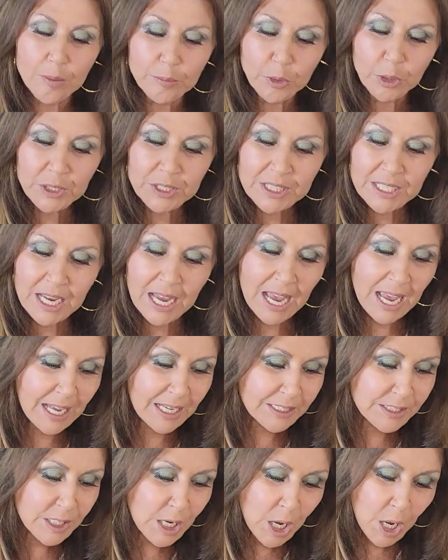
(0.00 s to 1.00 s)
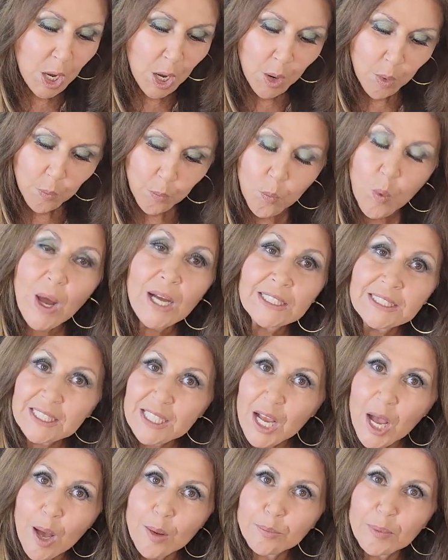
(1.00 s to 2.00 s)
I'm going to add
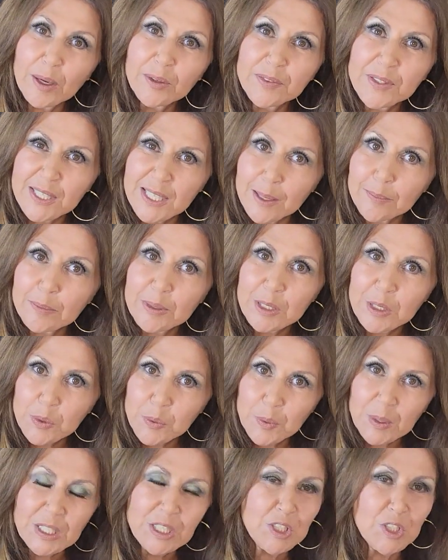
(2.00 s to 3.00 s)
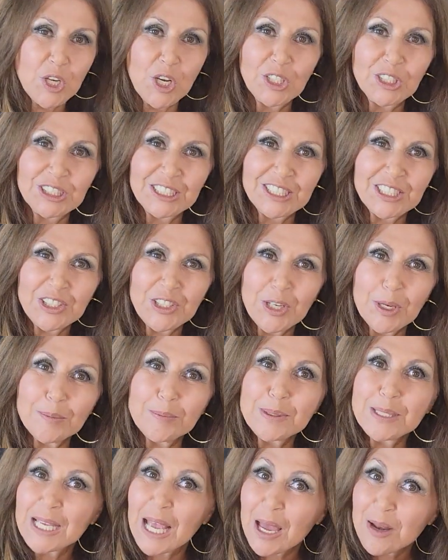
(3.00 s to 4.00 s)
one cup of semi-sweet chocolate
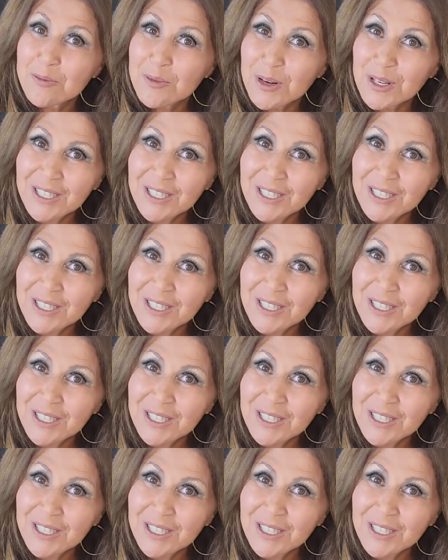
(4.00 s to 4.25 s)
chips and we're